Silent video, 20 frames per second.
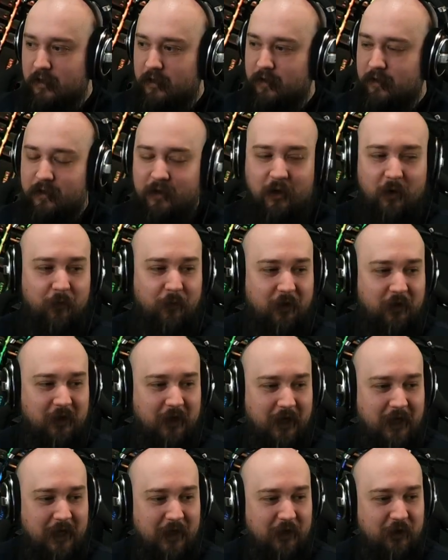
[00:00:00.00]
your
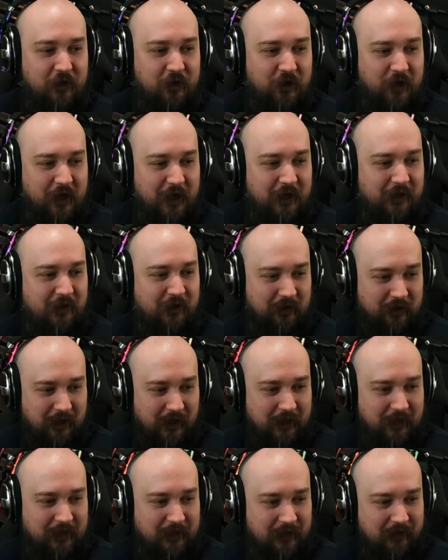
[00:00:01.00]
plain Jane
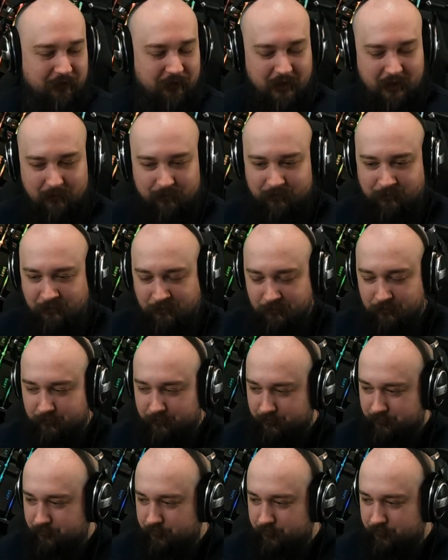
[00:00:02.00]
Glenlivet.